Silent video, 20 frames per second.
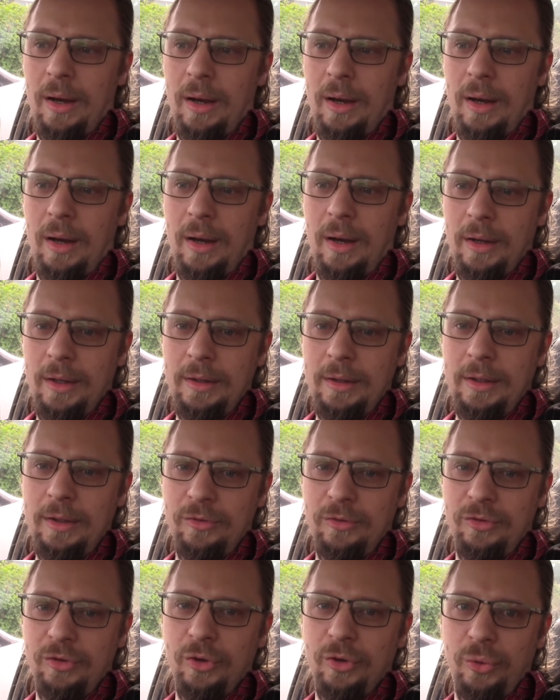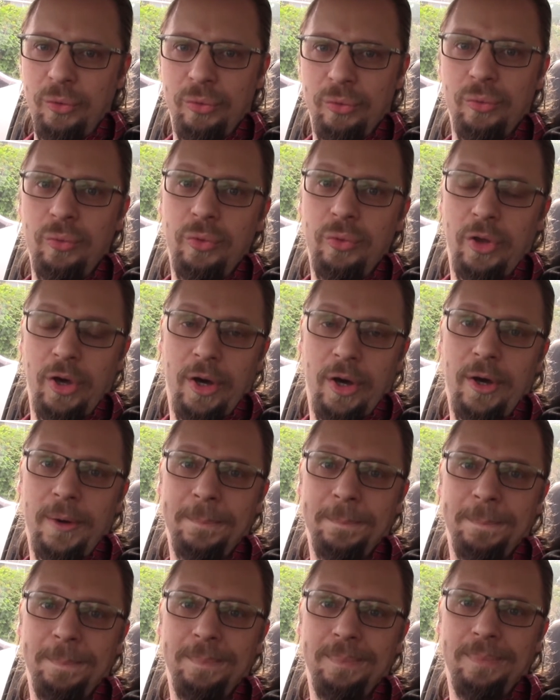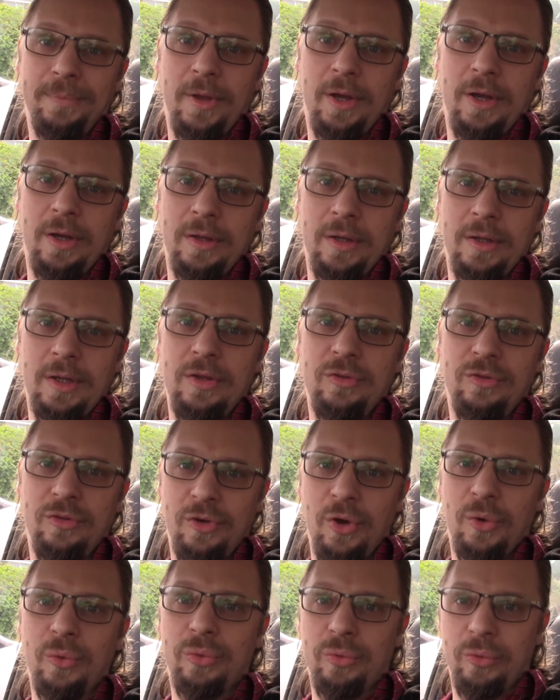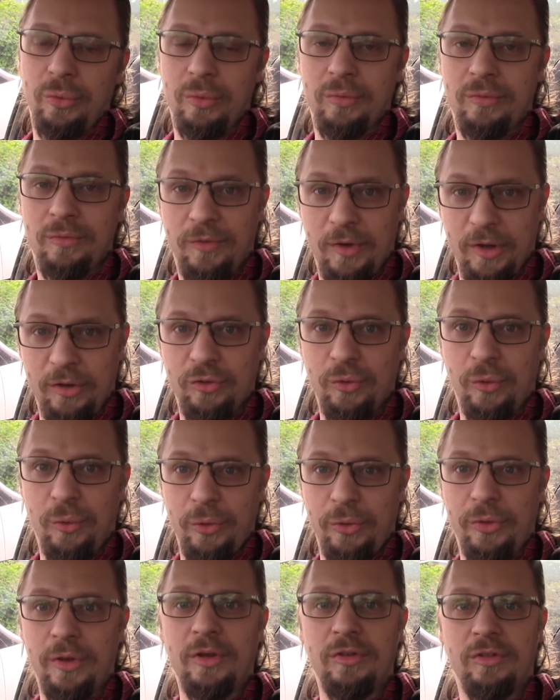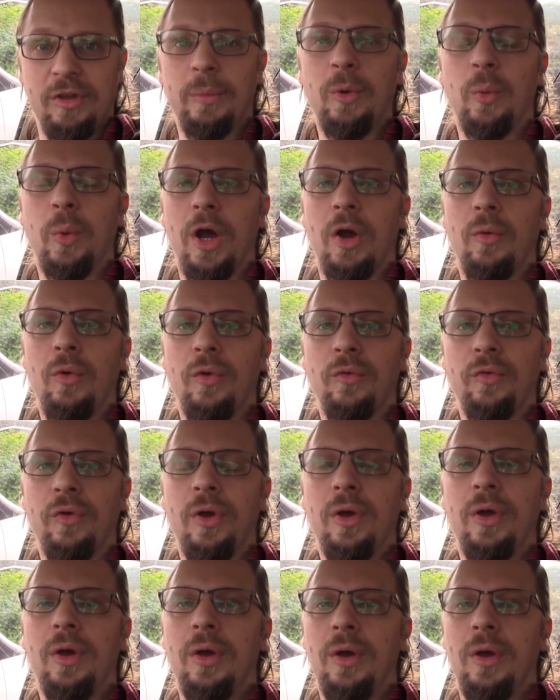I need to go through the car, and I need to go through and fix all the things I'm aware of.